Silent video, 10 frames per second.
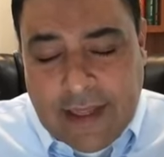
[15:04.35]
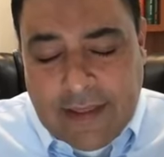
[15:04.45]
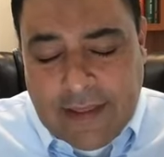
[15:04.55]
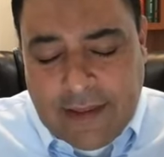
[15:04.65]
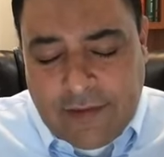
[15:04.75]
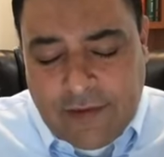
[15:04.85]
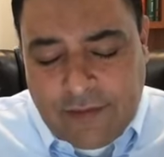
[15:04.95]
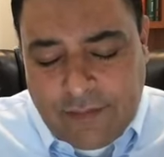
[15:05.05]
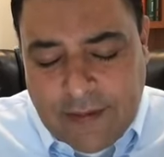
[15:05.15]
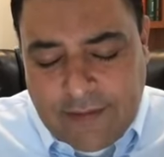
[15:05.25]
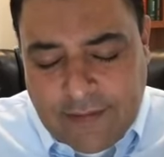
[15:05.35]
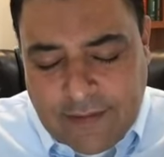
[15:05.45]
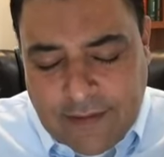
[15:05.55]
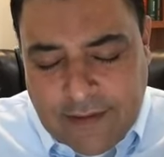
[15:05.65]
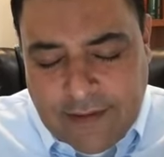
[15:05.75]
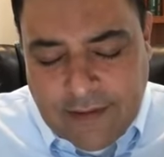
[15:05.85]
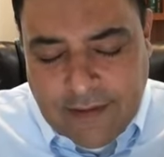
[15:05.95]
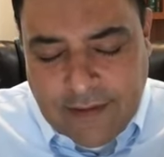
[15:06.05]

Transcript: and then they just basically